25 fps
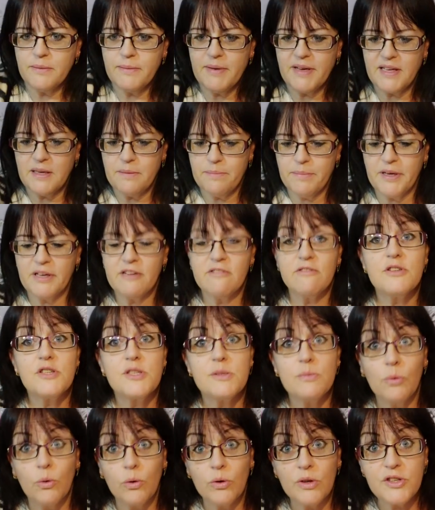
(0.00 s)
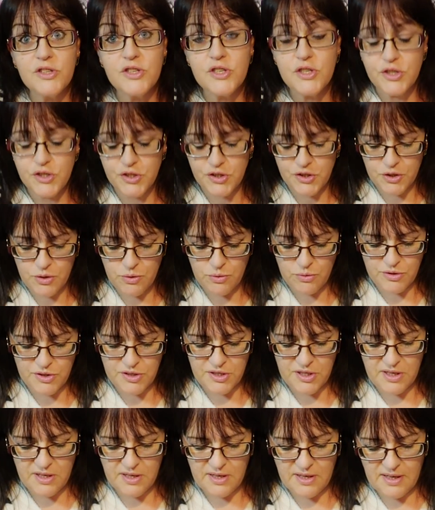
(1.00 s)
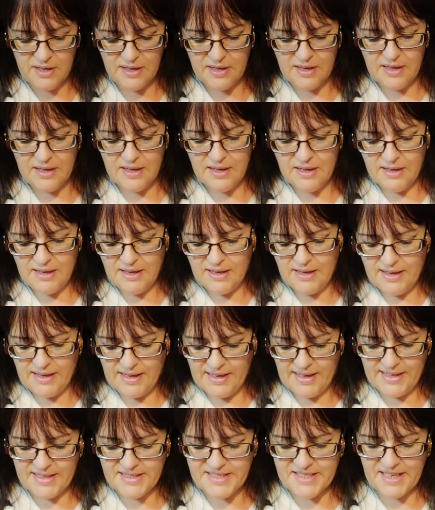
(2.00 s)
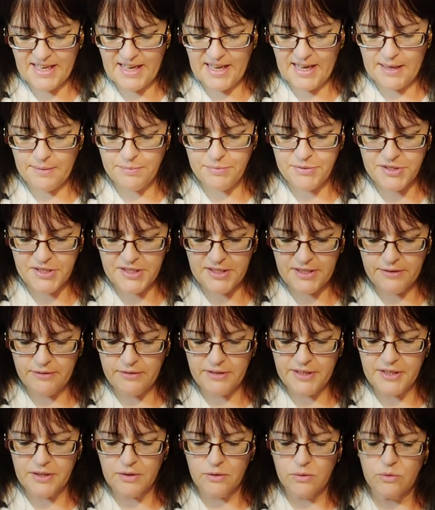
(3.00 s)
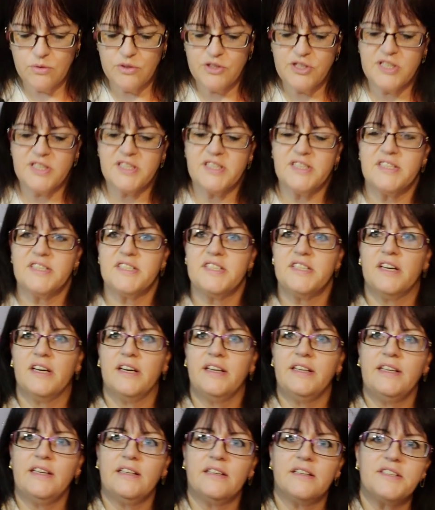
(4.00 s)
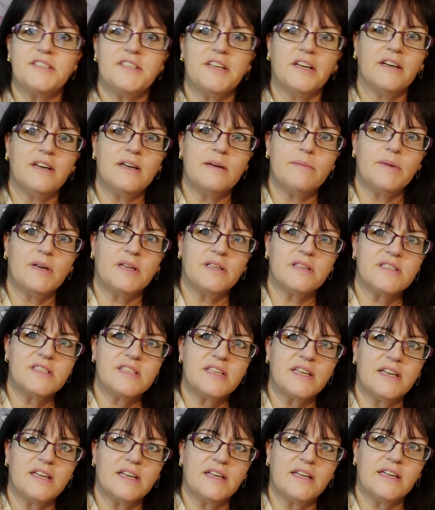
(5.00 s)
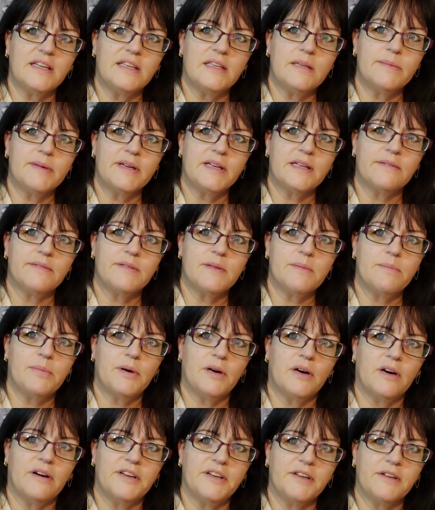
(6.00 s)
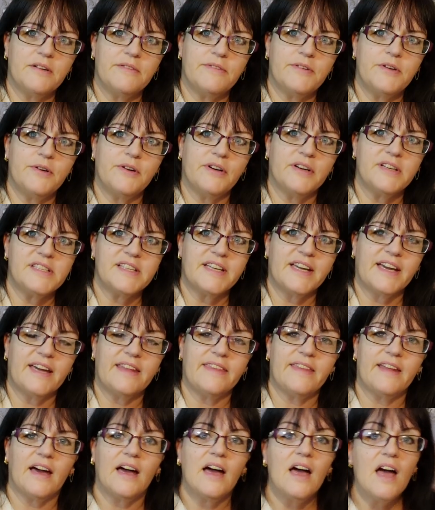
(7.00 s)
make it bigger or smaller to suit. It's absolutely gorgeous. There's a tiny little diamante in the middle of the bar. I don't know if you guys are getting that.